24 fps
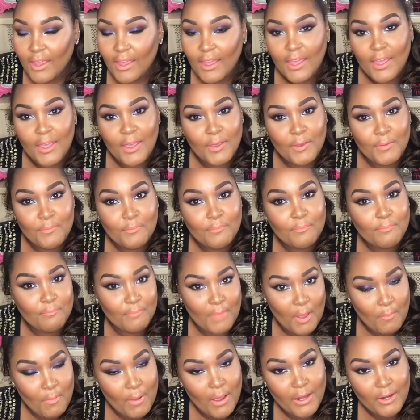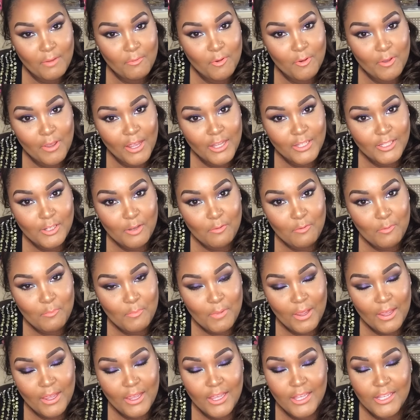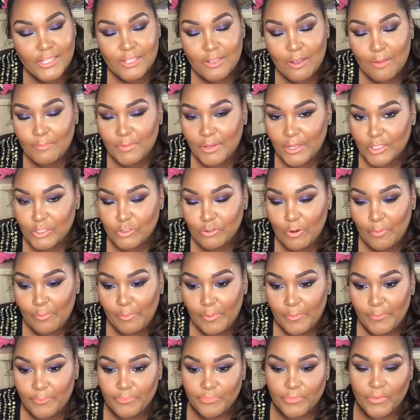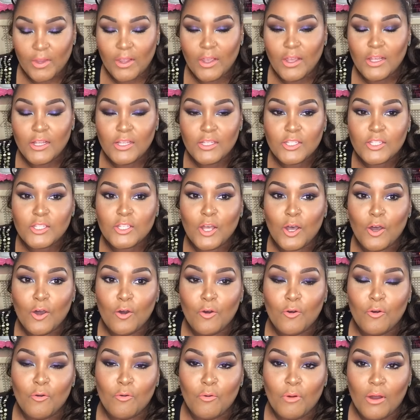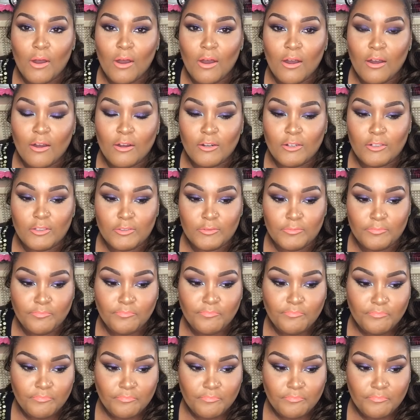And my body will catch up with my head, so I'm not tripping. So, now